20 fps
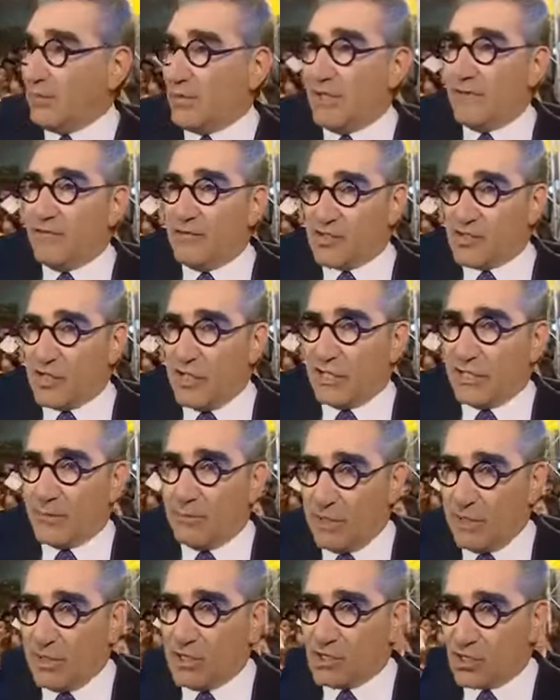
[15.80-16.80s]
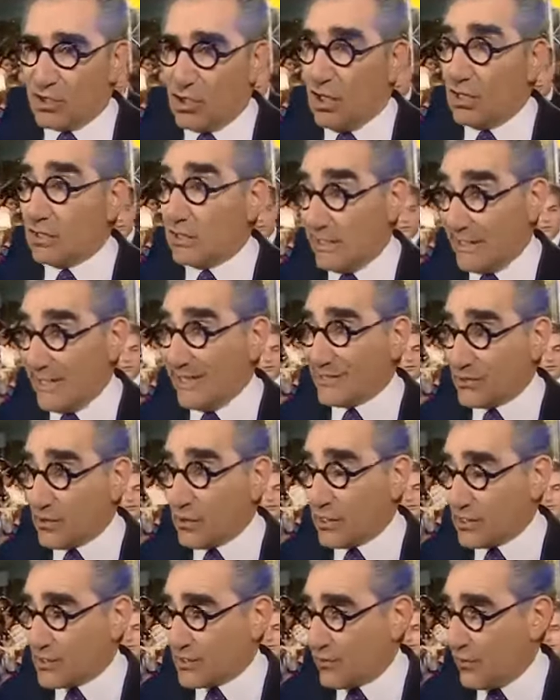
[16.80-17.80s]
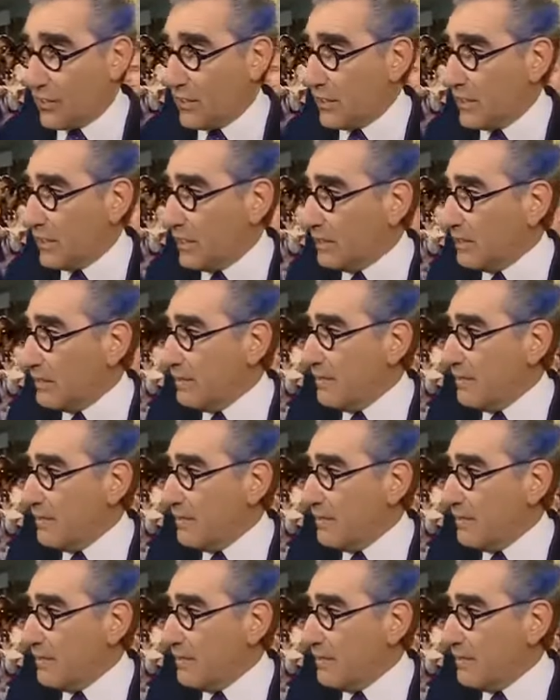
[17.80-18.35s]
believe it's taken me this long to get to Australia.